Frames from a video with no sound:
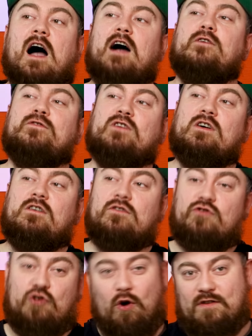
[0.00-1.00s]
After
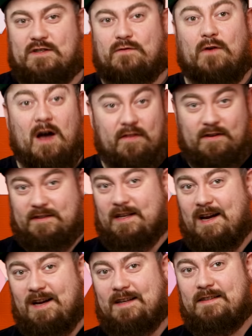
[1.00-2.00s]
John's father
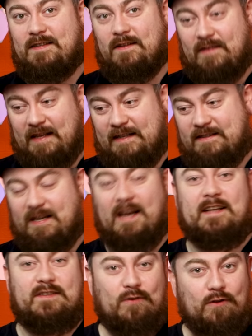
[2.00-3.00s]
died, the
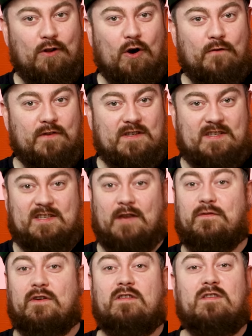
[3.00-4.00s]
title of
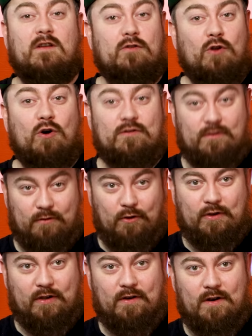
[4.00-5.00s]
7th Lord
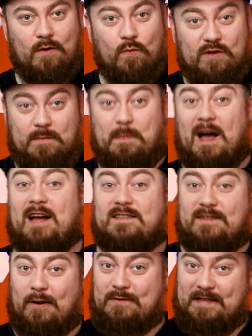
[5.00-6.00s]
Lucan was
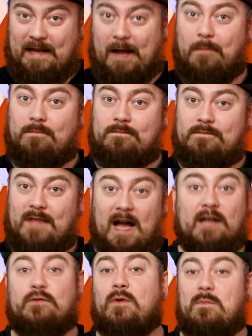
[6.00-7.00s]
passed down to him,
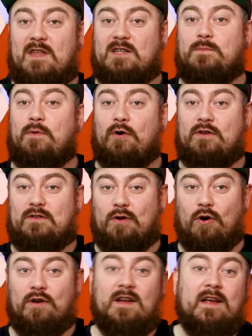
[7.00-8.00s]
and from this point
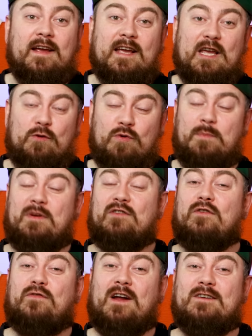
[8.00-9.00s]
on, he would be
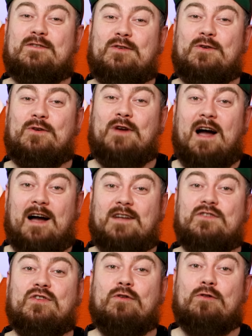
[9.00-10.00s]
referred to
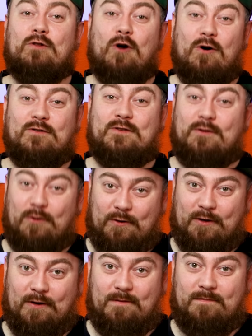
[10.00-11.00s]
as Lord
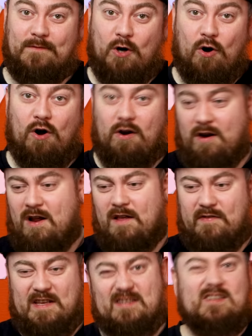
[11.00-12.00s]
Lucan, or
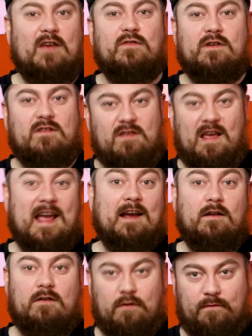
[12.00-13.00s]
the 7th
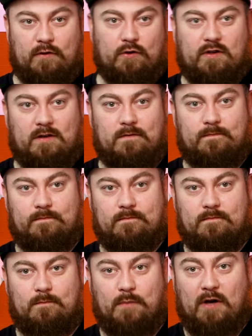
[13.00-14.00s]
Earl of Lucan.
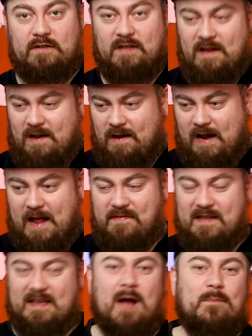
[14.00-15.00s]
But in
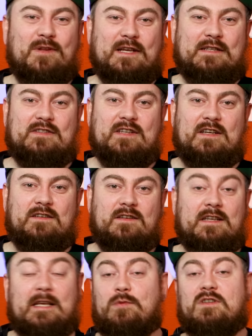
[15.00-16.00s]
the gambling scene,
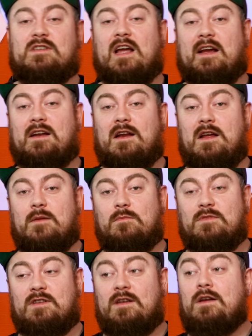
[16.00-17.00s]
he was
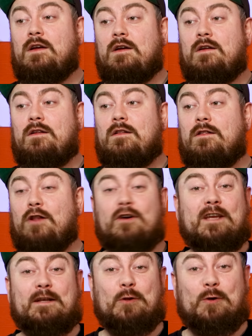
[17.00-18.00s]
nicknamed
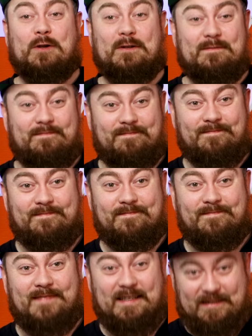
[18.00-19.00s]
Lucky Lucan.
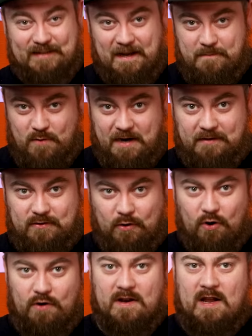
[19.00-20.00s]
As time went
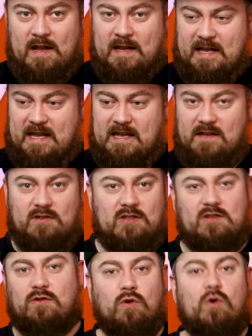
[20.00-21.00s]
on, he
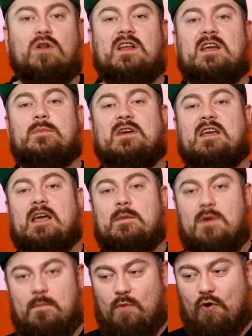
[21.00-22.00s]
slowly
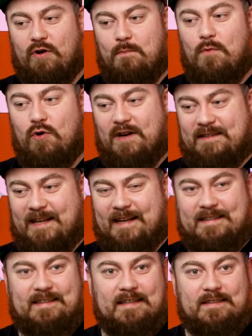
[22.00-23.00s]
became more and more
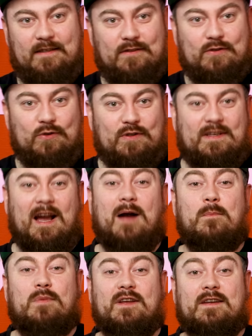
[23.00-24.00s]
addicted to
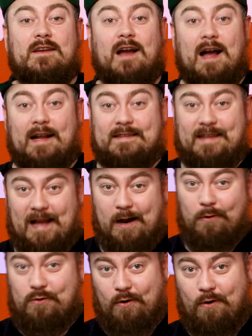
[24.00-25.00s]
gambling and
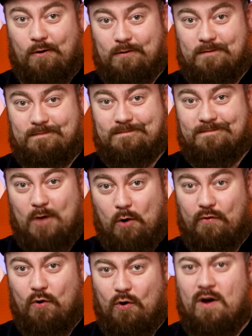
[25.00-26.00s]
alcohol,
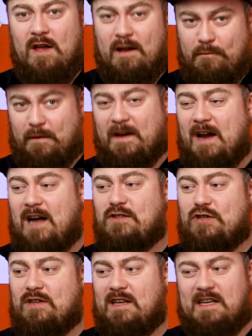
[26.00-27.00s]
although
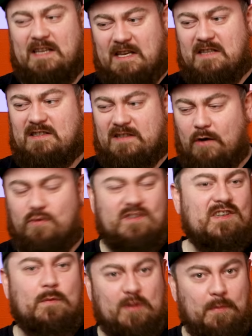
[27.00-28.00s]
financially he still
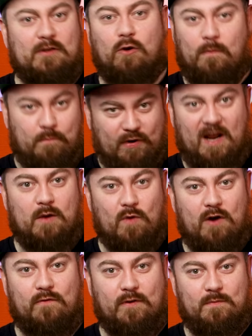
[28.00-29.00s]
seemed to be doing pretty
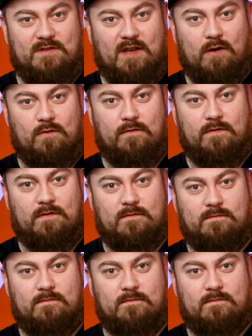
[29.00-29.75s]
well for himself.